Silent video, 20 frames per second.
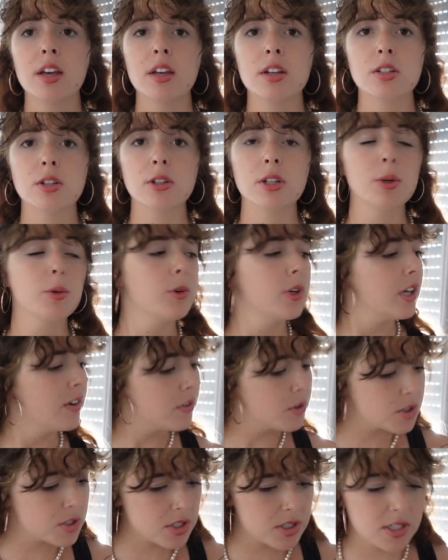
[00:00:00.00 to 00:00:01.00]
During
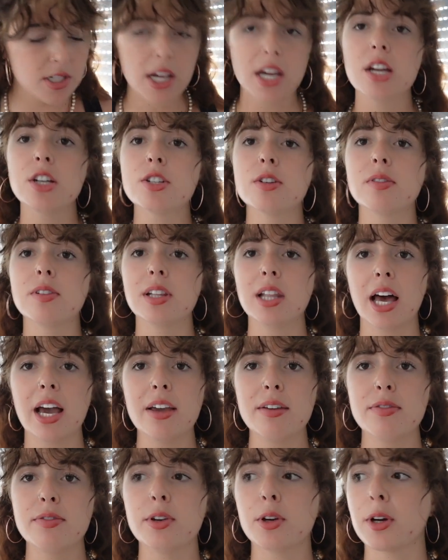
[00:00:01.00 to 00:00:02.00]
whatever stage of
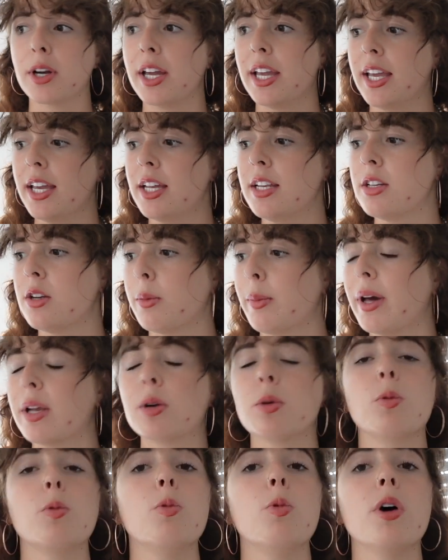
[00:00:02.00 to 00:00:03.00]
life you're in, no matter
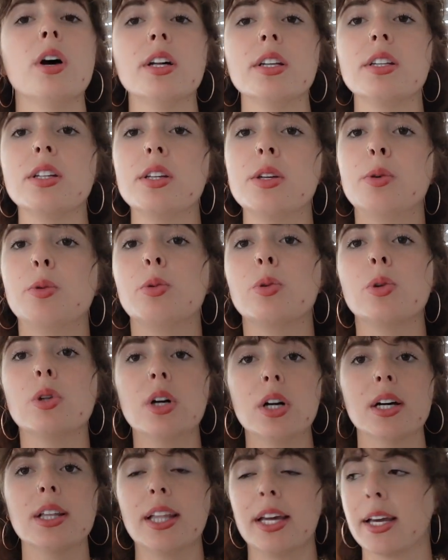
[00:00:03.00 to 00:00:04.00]
what you
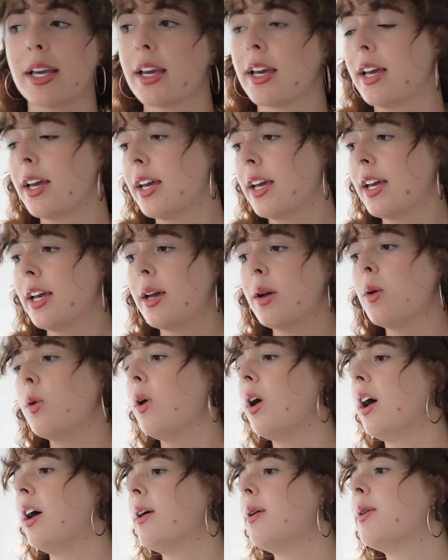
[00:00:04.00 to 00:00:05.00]
look like,
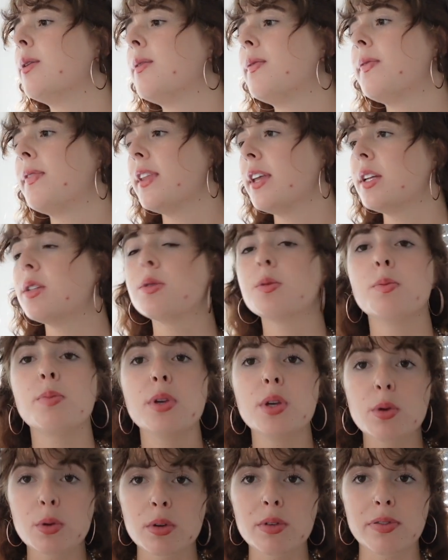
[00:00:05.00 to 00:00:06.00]
it's
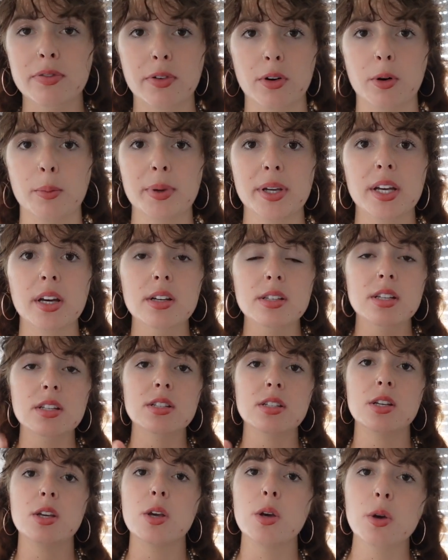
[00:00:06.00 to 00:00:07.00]
beautiful because
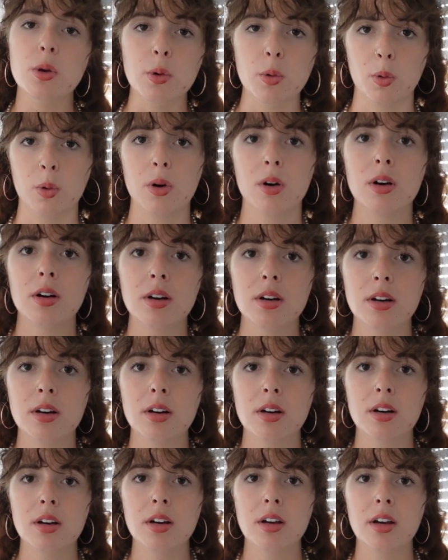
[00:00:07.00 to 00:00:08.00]
it's you.
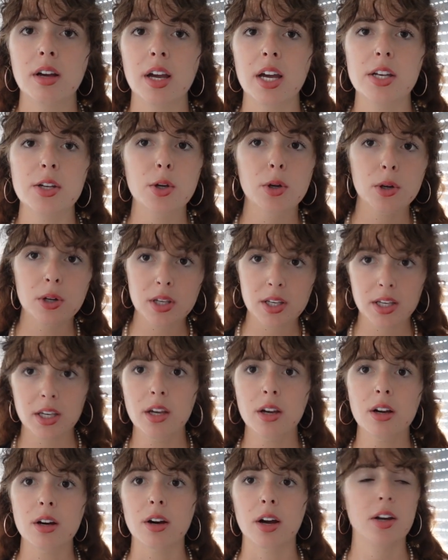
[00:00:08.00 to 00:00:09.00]
And you're
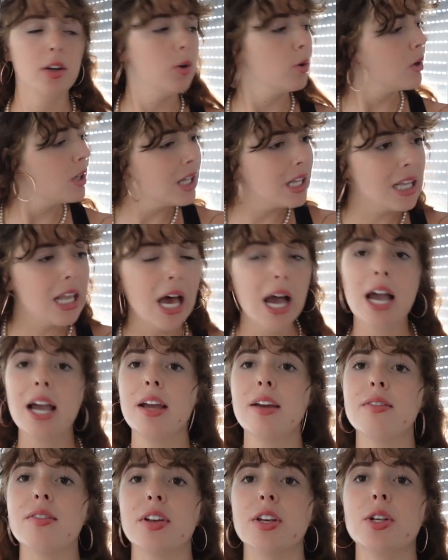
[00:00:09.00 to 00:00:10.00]
here, and you're
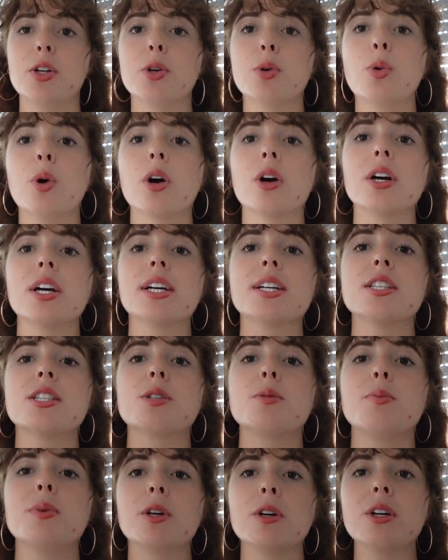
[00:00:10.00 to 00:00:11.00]
alive, and you are
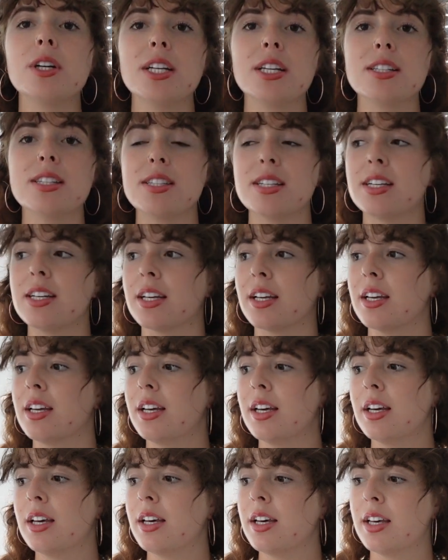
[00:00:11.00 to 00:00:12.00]
experiencing
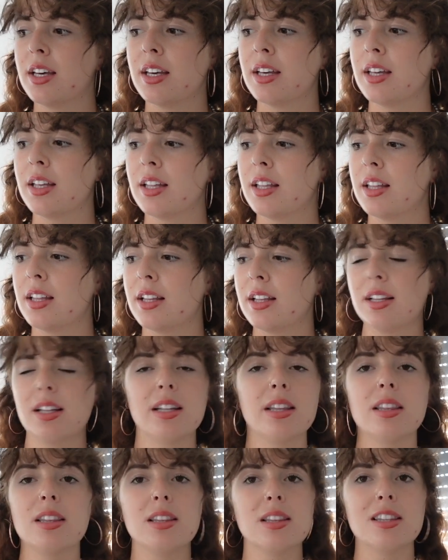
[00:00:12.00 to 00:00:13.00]

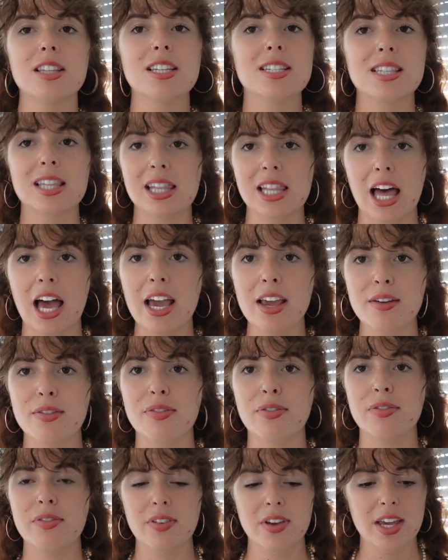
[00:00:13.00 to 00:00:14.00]
this
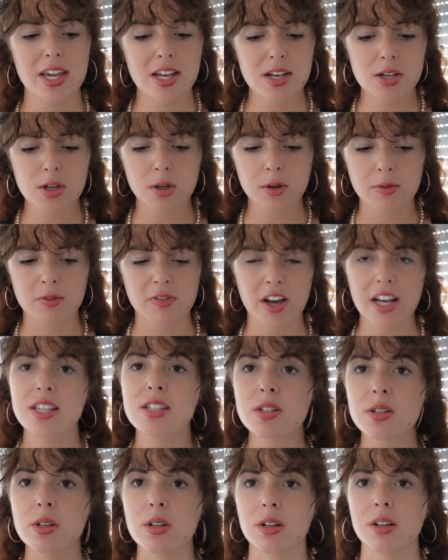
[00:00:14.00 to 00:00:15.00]
life in your
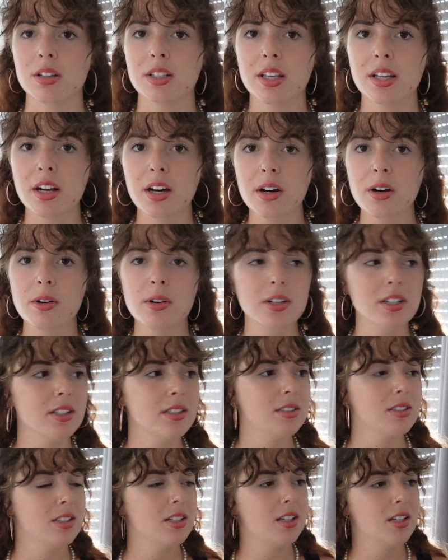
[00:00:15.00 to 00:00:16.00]
vessel, you know? And